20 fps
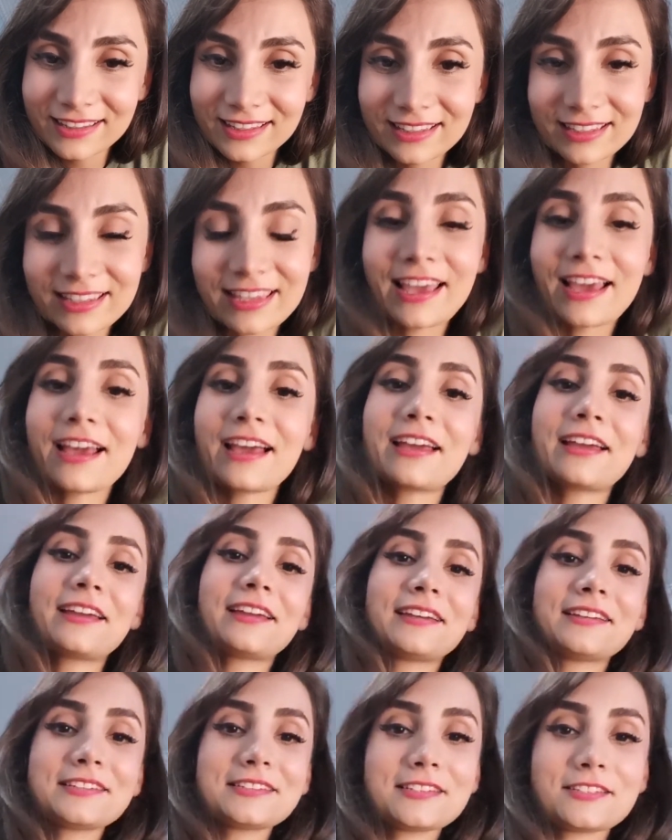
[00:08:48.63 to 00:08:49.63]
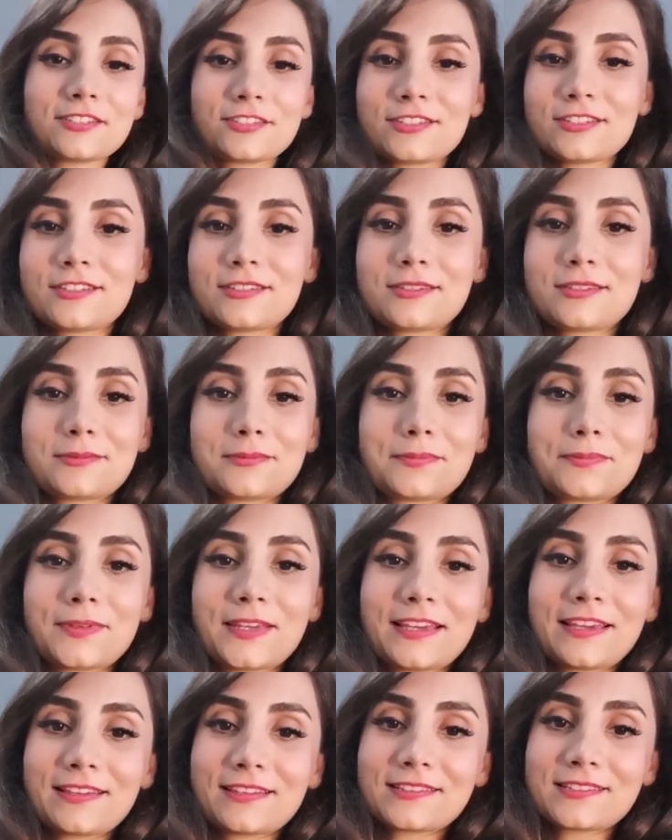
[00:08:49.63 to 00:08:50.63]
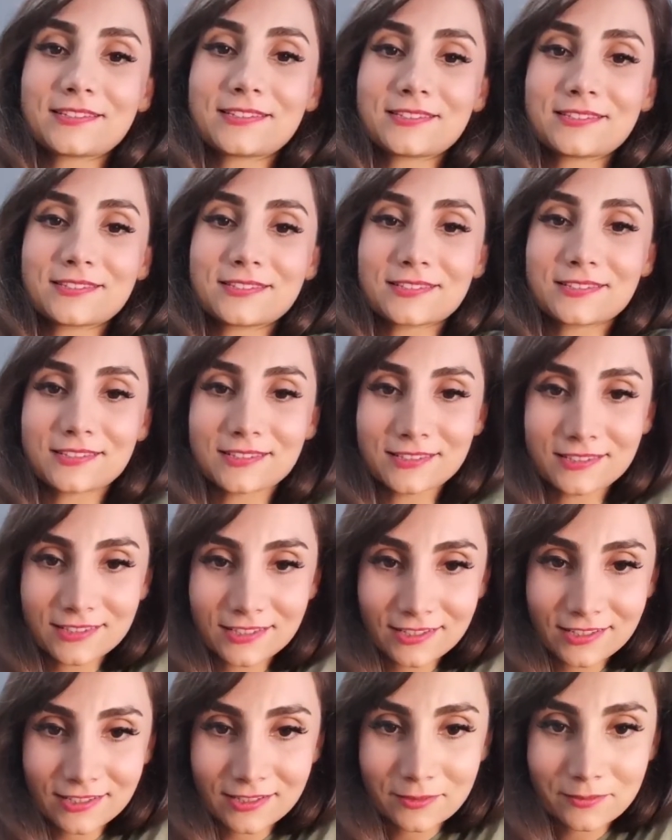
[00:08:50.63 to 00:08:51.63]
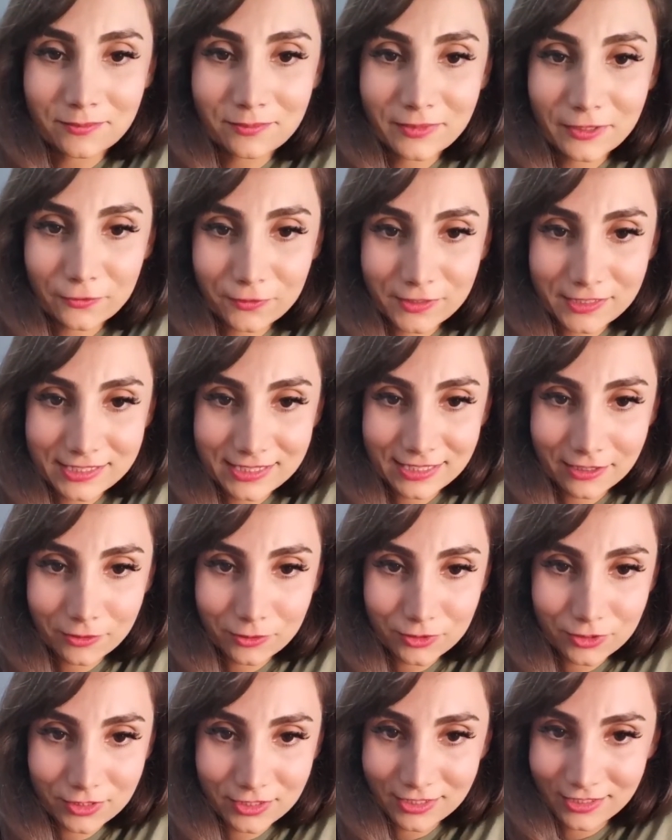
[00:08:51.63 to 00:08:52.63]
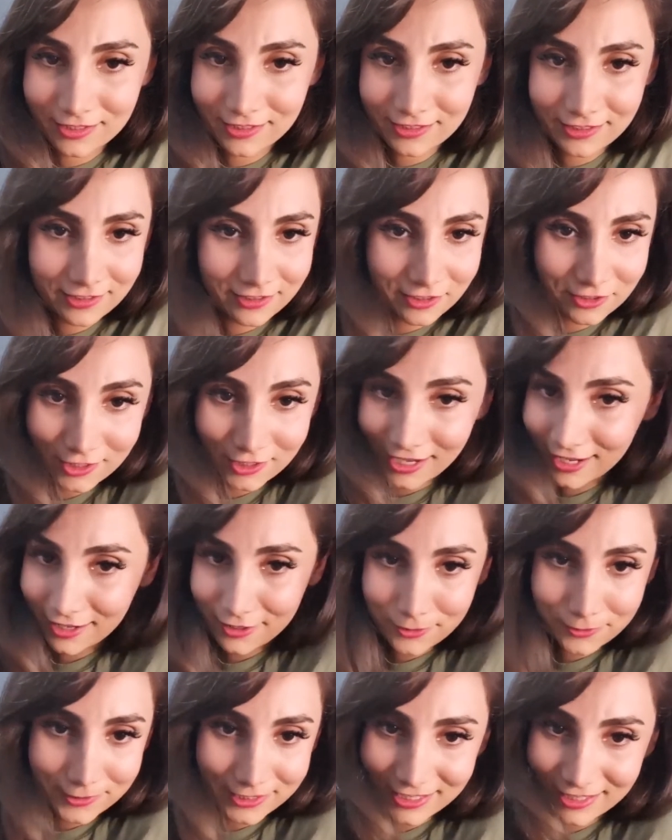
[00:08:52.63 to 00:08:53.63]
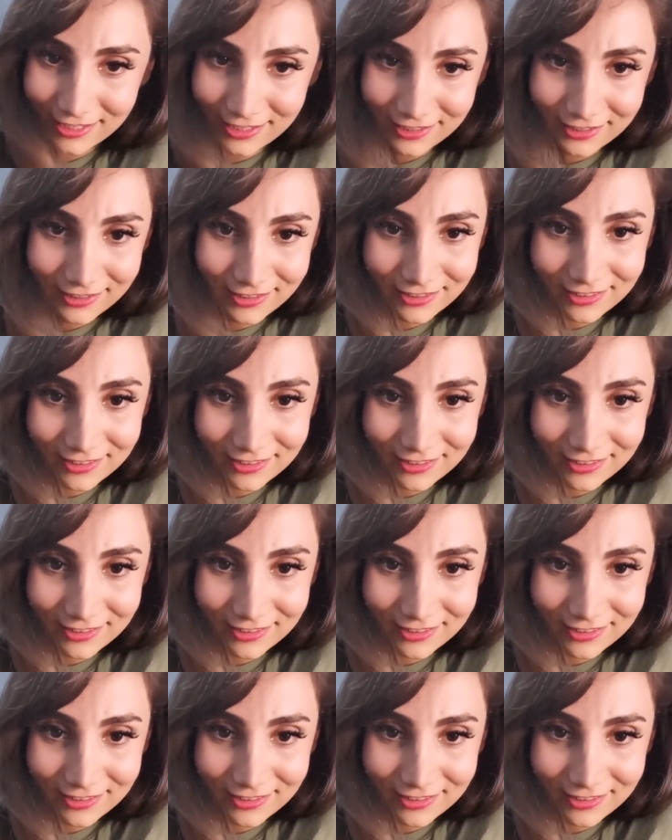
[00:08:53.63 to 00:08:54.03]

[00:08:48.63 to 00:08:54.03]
Yeah, I guess it's just because my first language is not English. I don't get it.